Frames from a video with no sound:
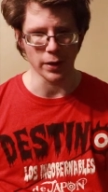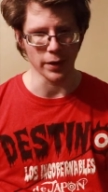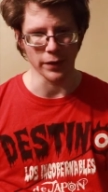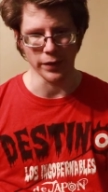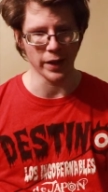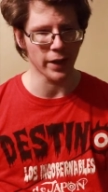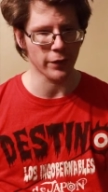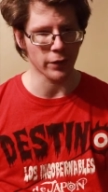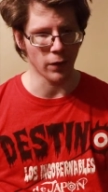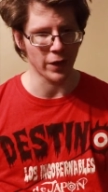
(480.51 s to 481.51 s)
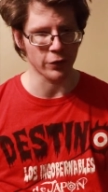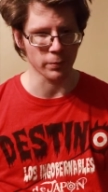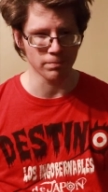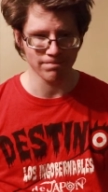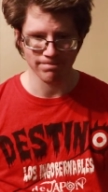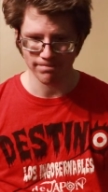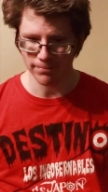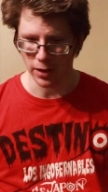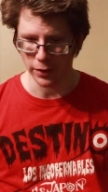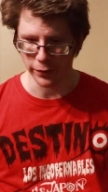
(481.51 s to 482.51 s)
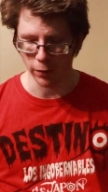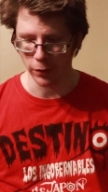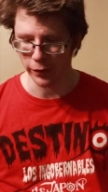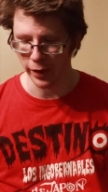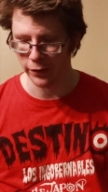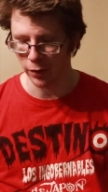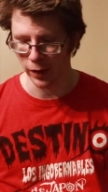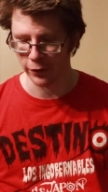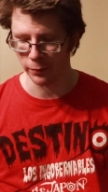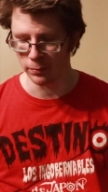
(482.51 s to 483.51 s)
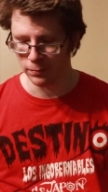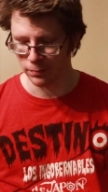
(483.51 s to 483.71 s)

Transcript: ZX collection, Zero ZX collection.